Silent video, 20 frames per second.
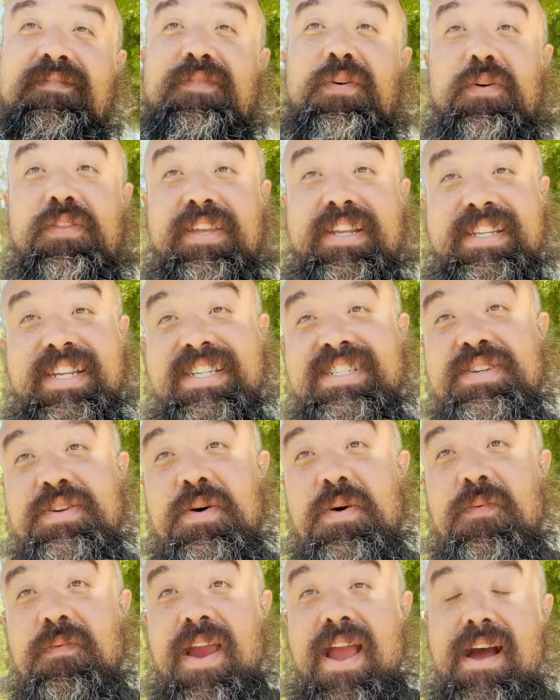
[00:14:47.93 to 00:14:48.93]
for the
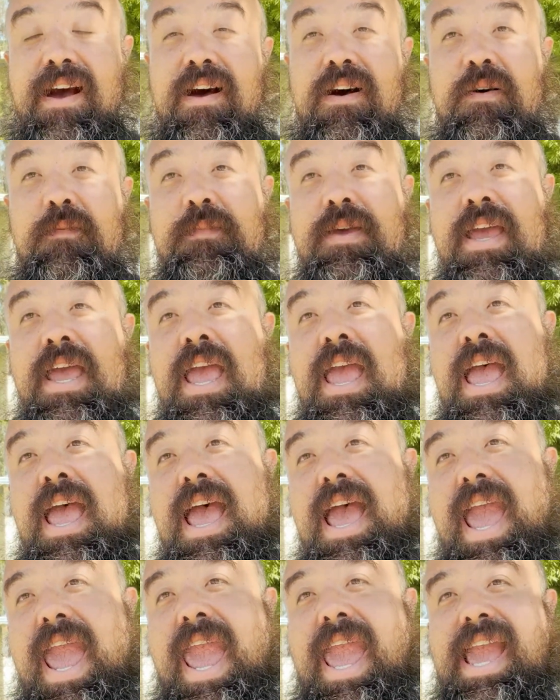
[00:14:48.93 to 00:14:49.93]
digital realm,
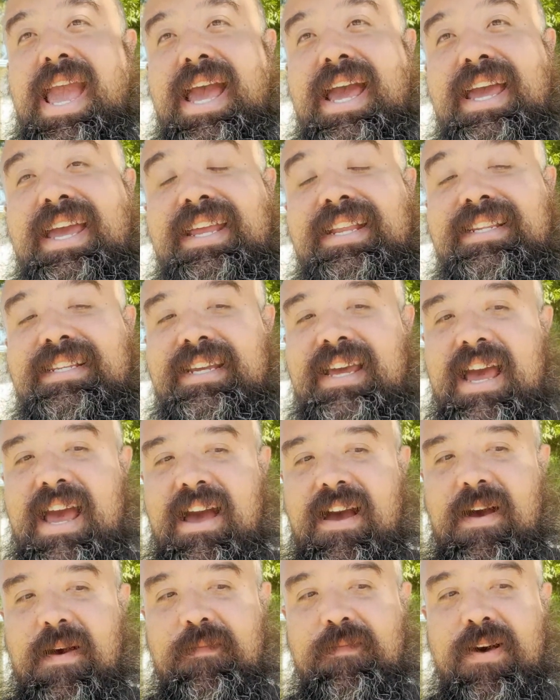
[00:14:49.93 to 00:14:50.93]
and
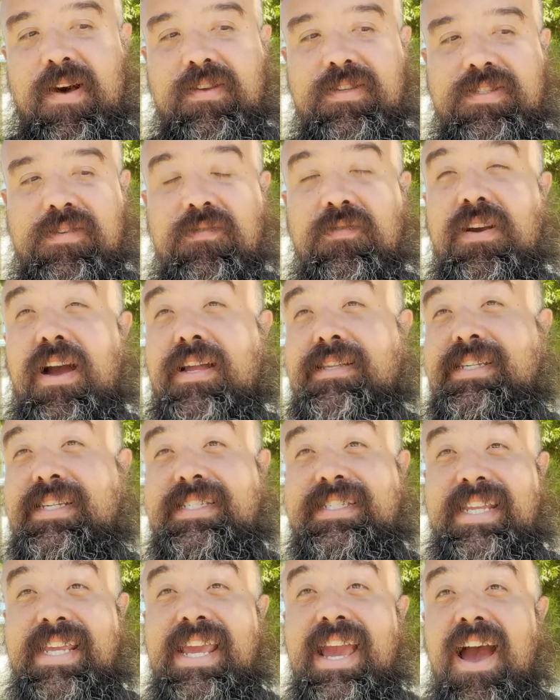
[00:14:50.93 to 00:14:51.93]
um, also got to
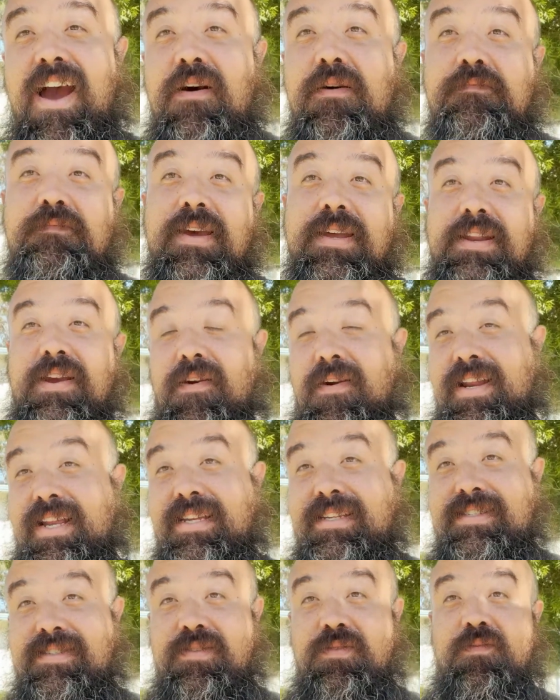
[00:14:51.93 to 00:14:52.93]
see how I'm an
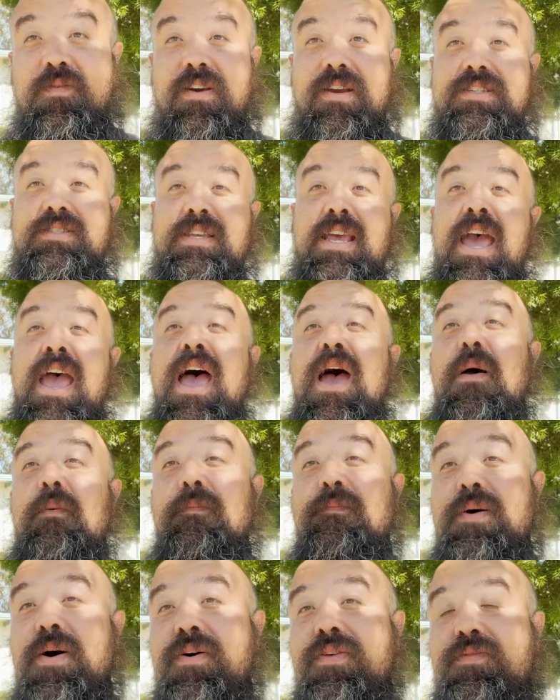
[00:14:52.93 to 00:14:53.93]
artist who works
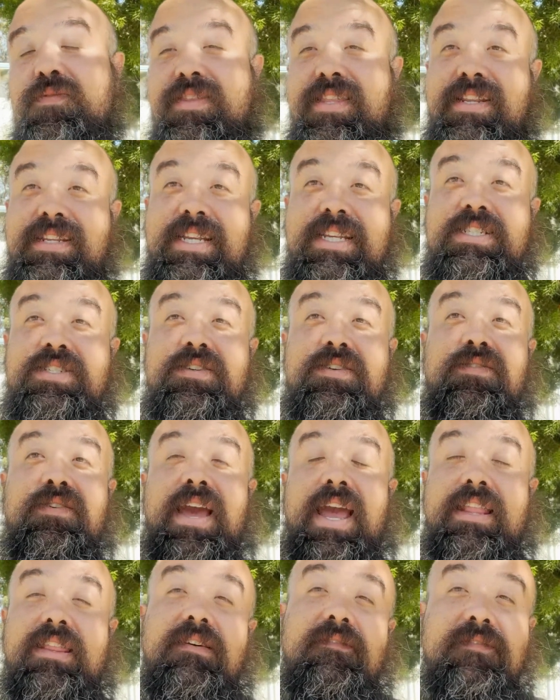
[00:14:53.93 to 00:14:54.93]
both with the digital
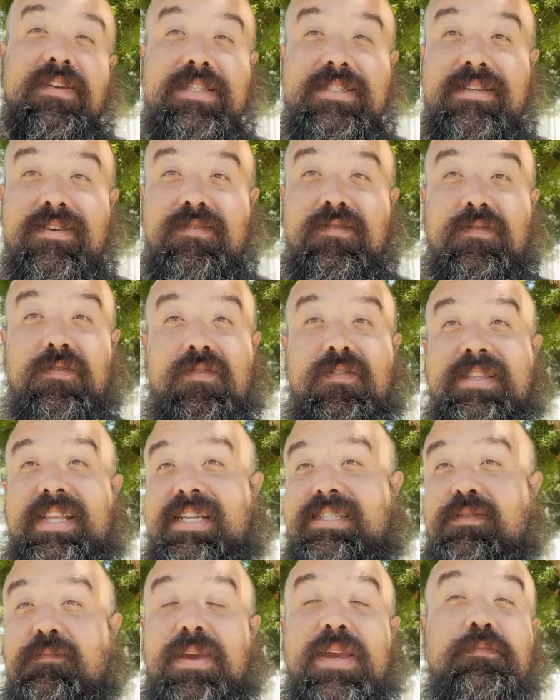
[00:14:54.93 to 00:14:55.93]
and the physical, and
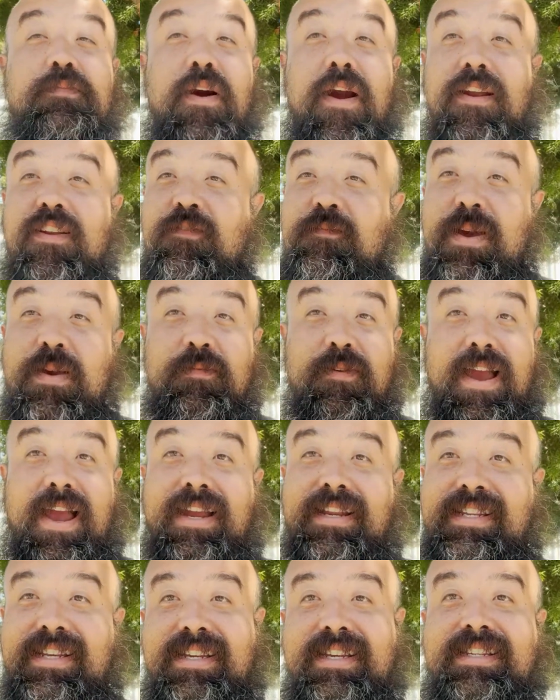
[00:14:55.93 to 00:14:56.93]
that's a big part of my
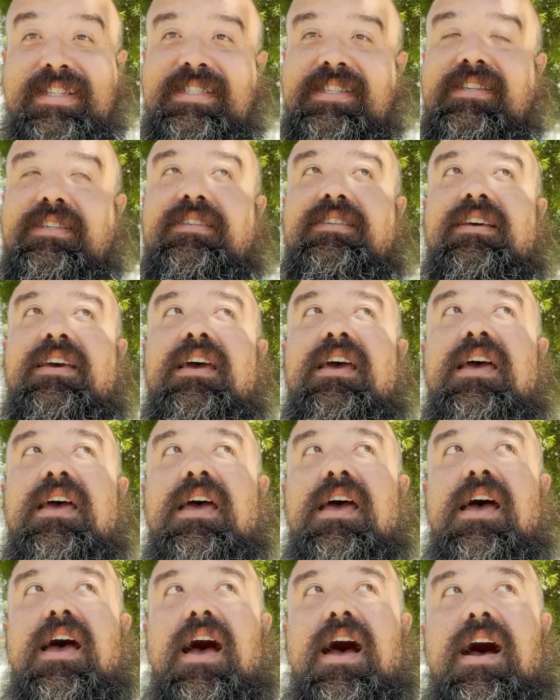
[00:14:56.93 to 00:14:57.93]
practice. And
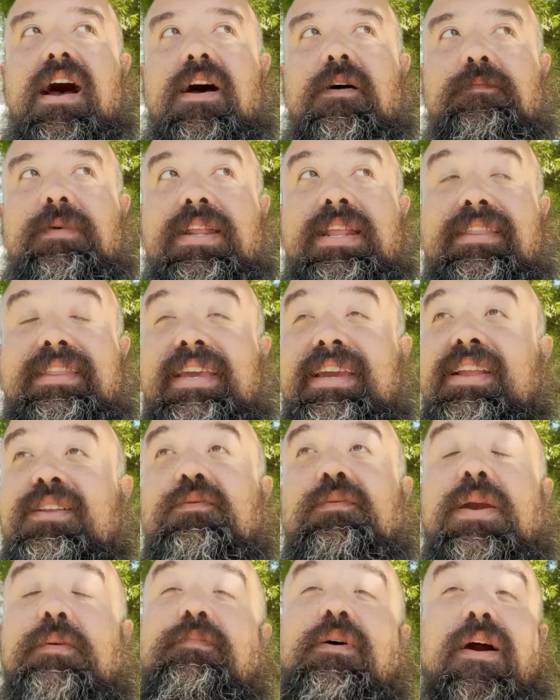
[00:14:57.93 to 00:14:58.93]
Um, and I think in
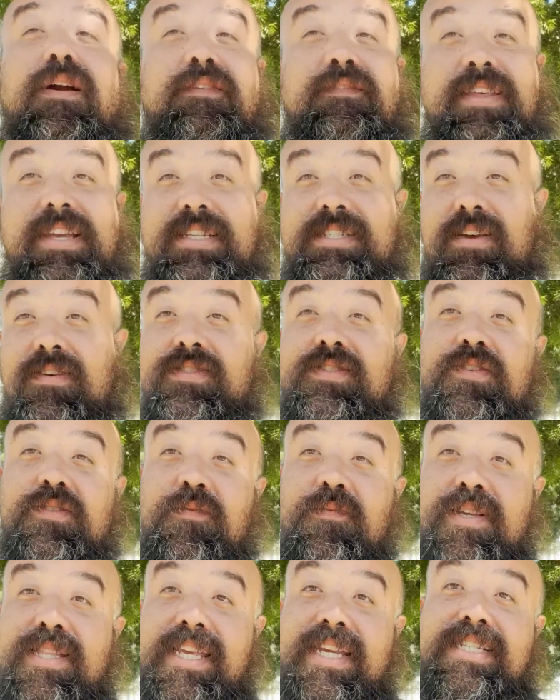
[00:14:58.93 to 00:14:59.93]
a way, part of that is also
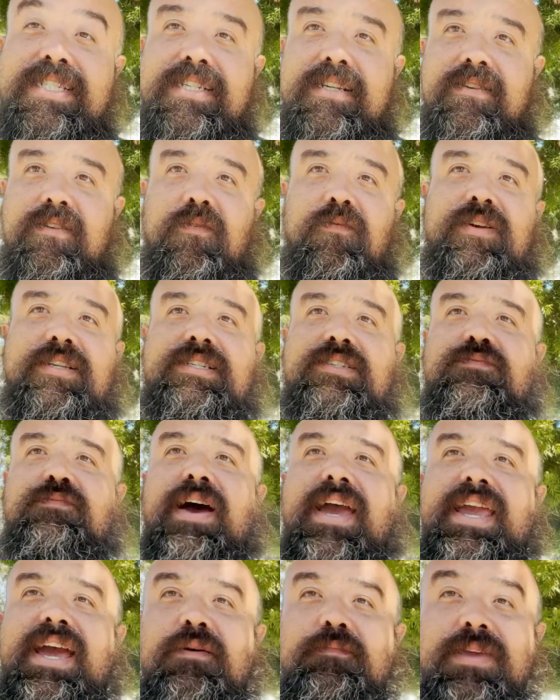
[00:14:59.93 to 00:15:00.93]
the relational, which is
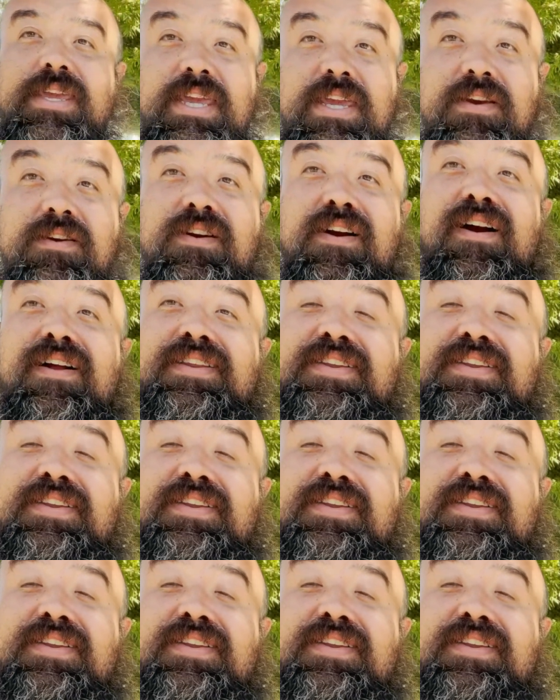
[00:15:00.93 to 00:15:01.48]
why I'm here on